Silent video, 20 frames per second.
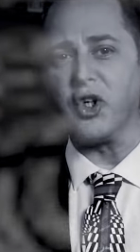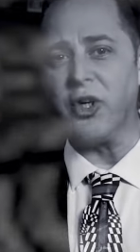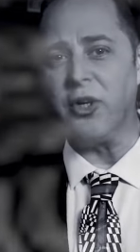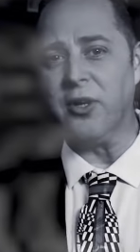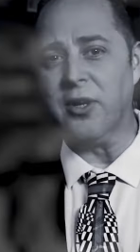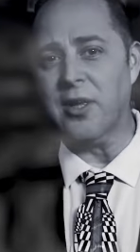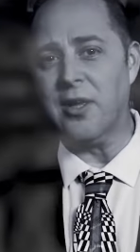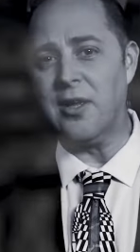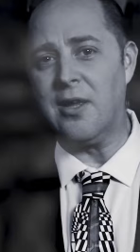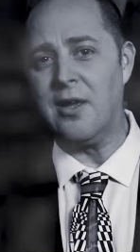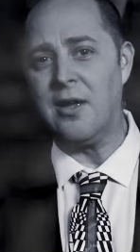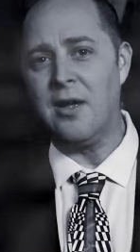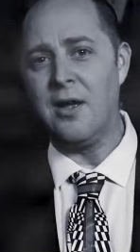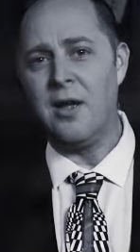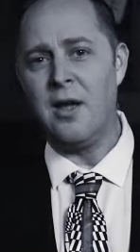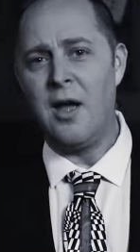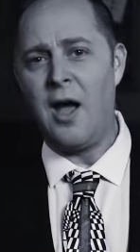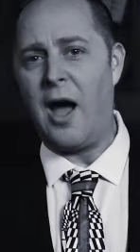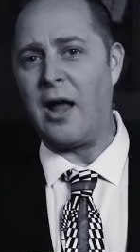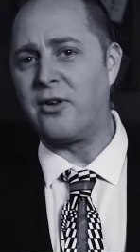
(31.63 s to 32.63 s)
journey,
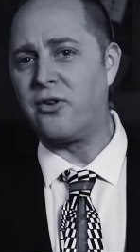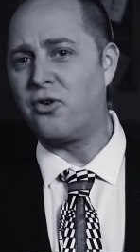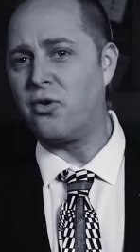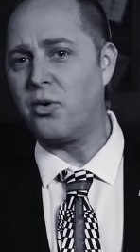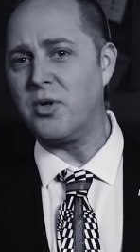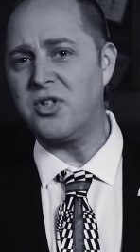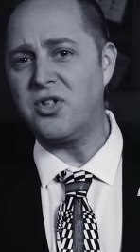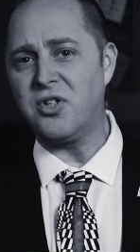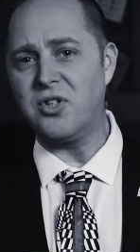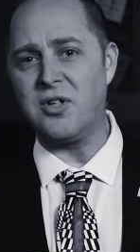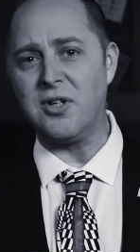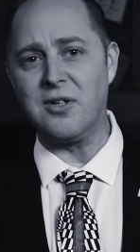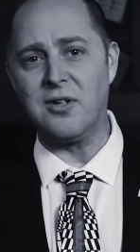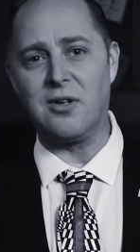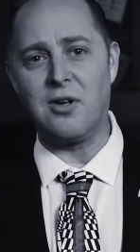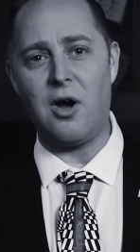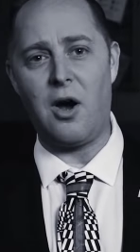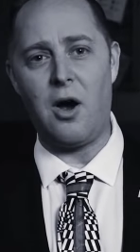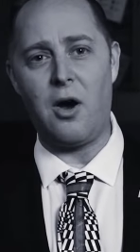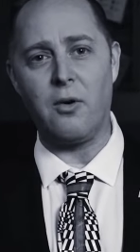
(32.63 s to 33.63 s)
a
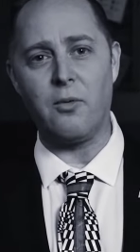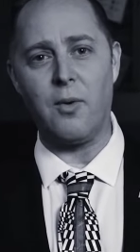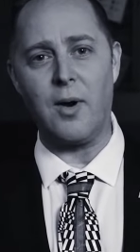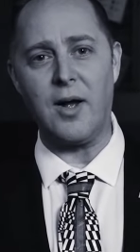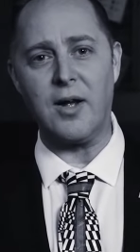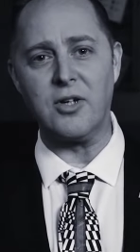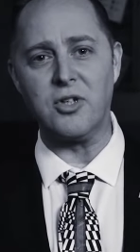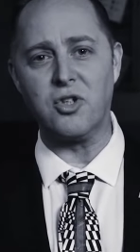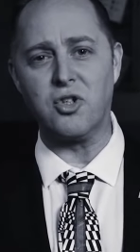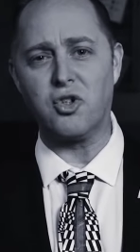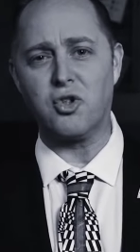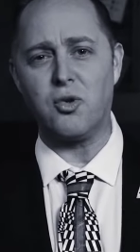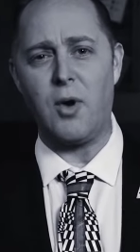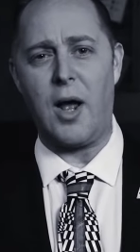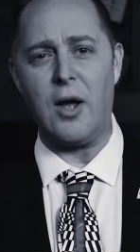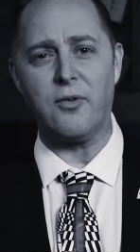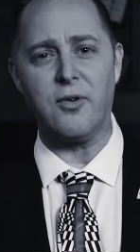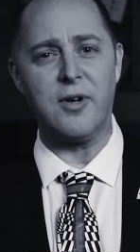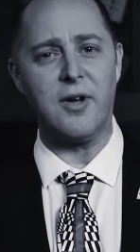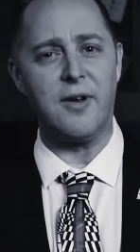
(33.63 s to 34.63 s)
twisted car ride
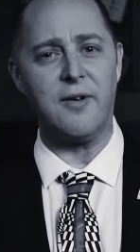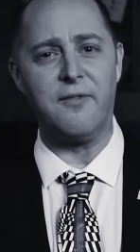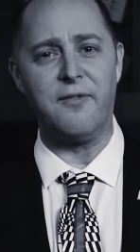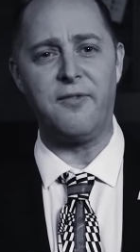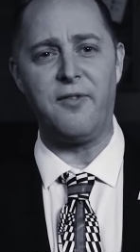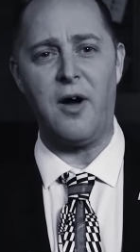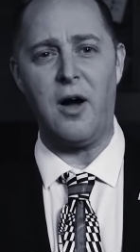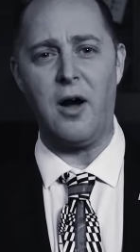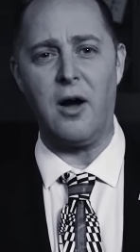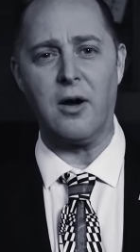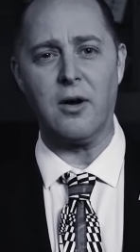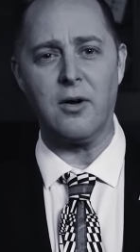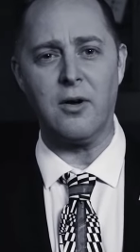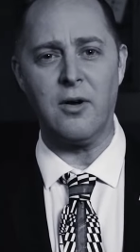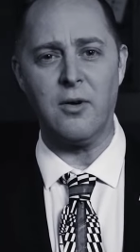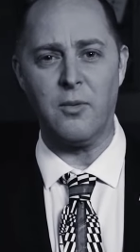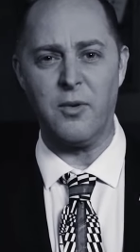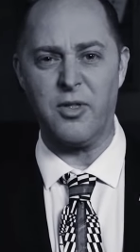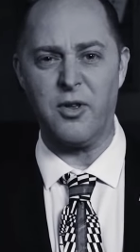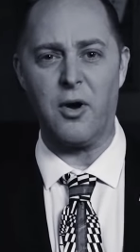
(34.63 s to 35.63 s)
shrouded in fog
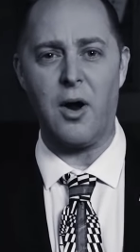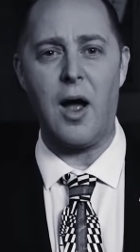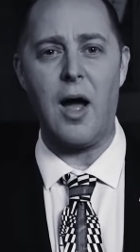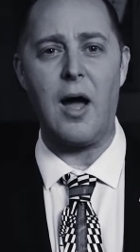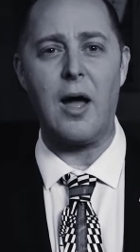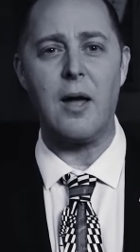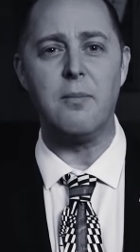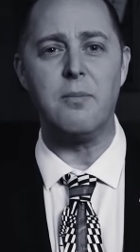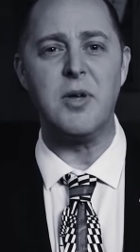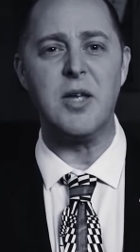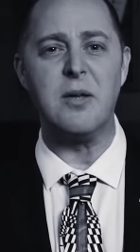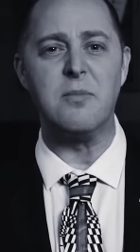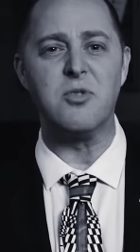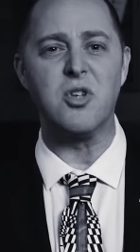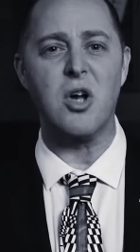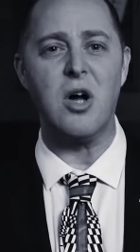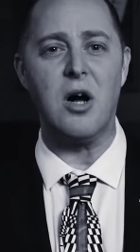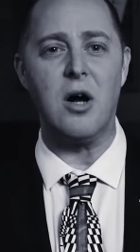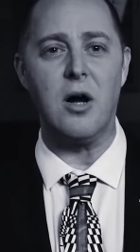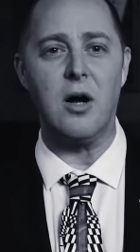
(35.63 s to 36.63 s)
with your high
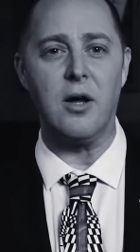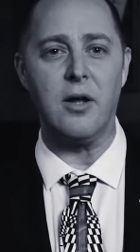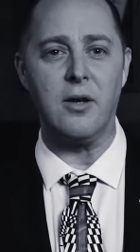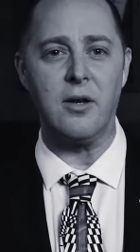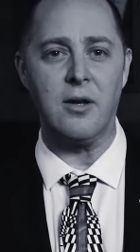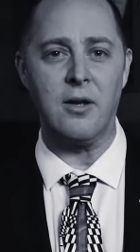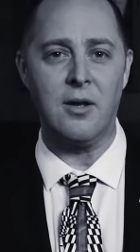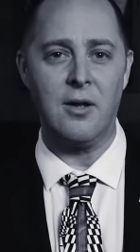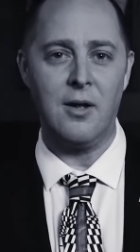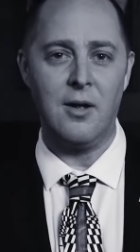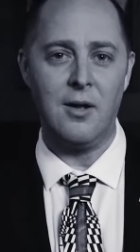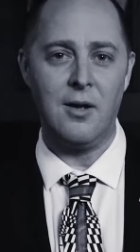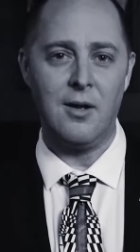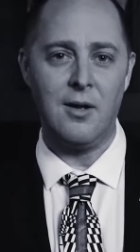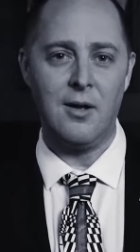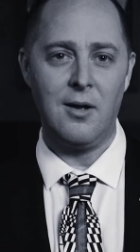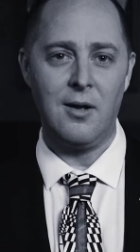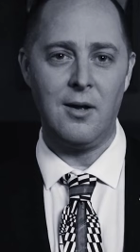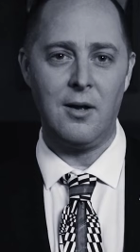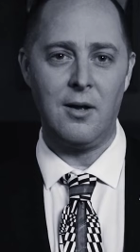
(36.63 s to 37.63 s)
beams on,
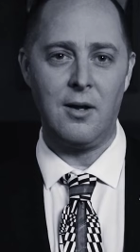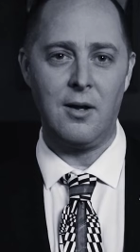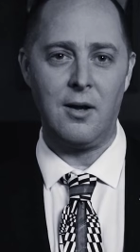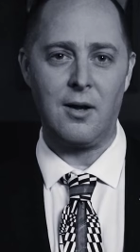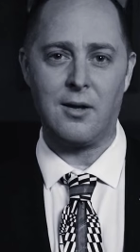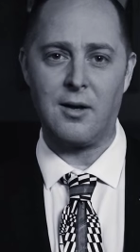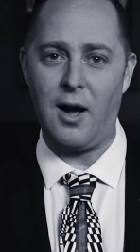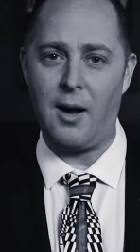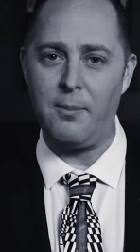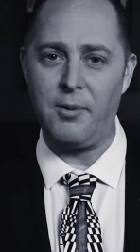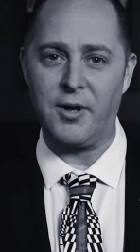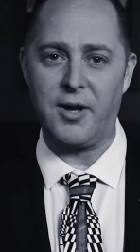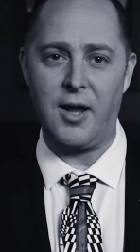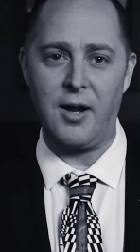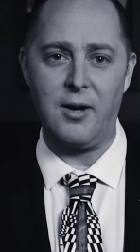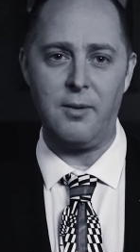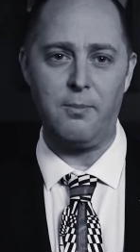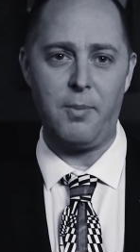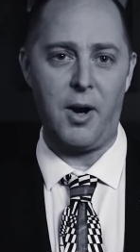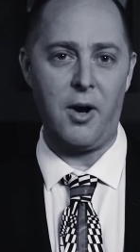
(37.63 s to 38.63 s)
a
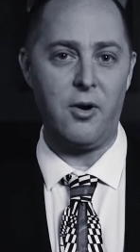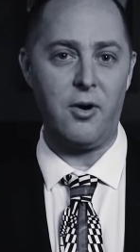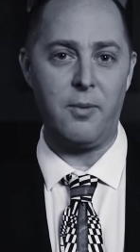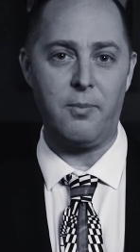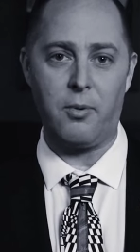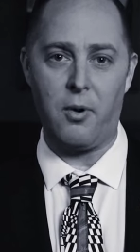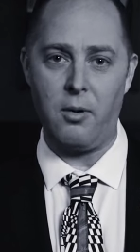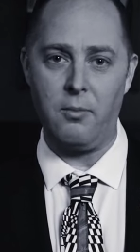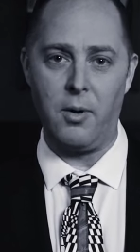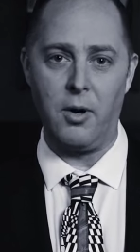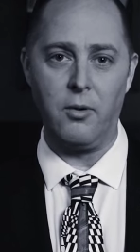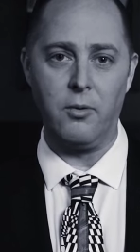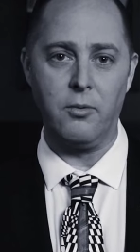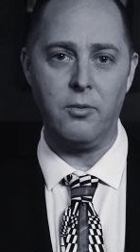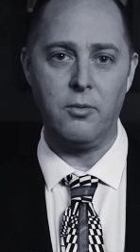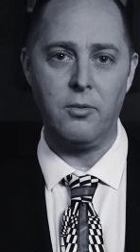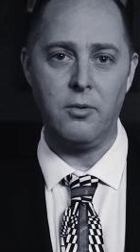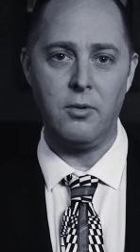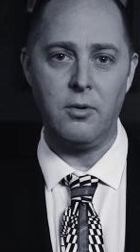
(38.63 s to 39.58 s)
complicated parody promo,